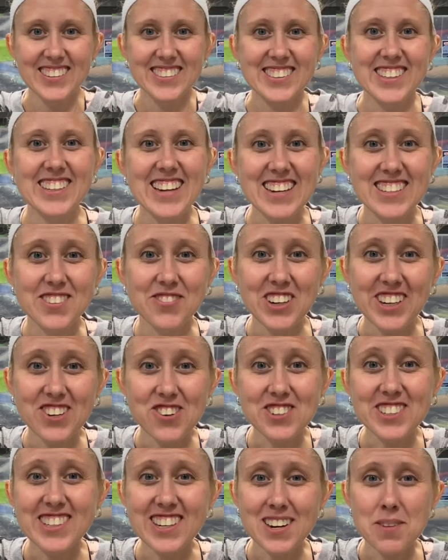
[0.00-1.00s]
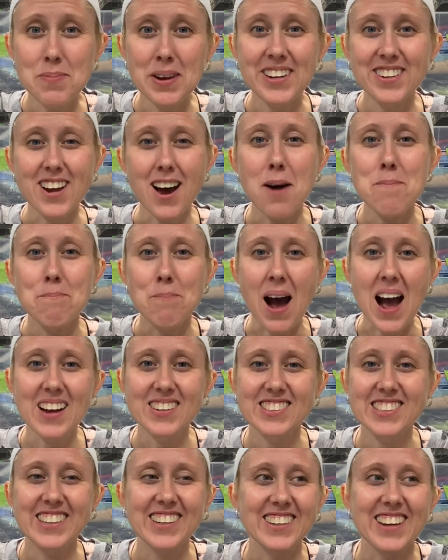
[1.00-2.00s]
Today's video is going to be an
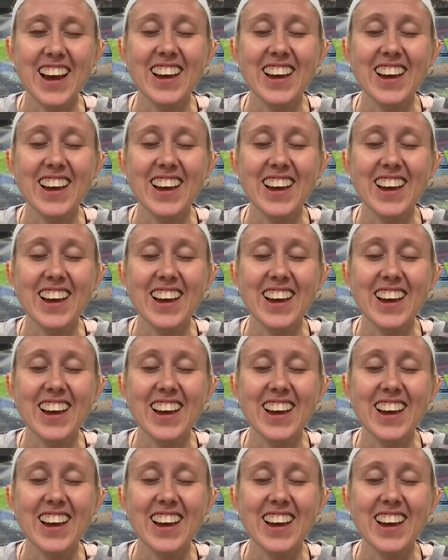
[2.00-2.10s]
unboxing,